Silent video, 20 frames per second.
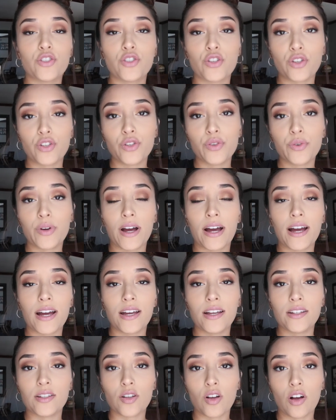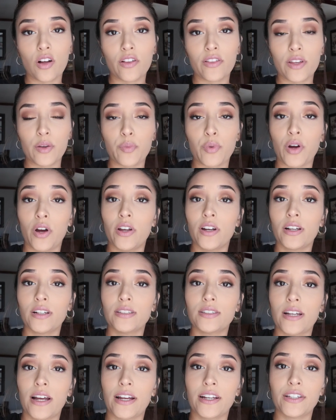show you guys all the
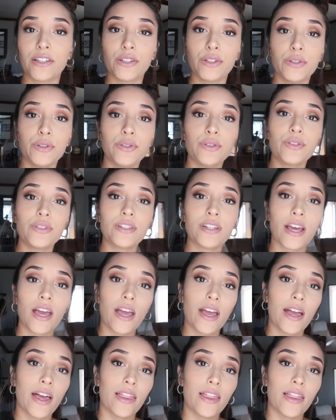products I used.